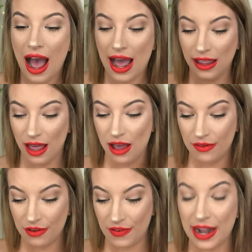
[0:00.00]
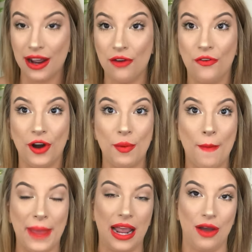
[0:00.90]
I love finding
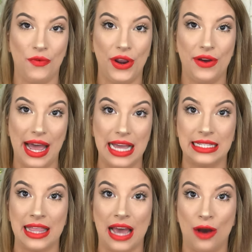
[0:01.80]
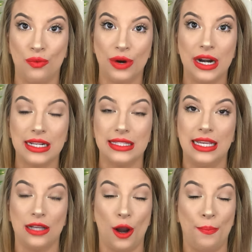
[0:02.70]
affordable makeup for you guys that works.
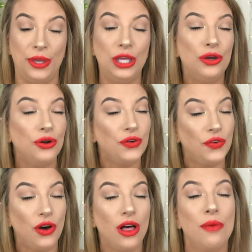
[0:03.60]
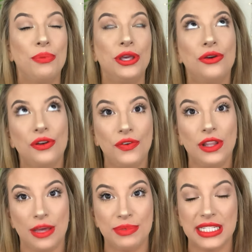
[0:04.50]
These are beautiful,
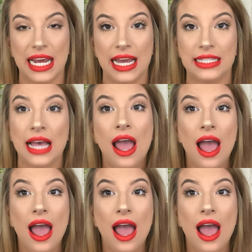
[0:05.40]
beautiful lipsticks.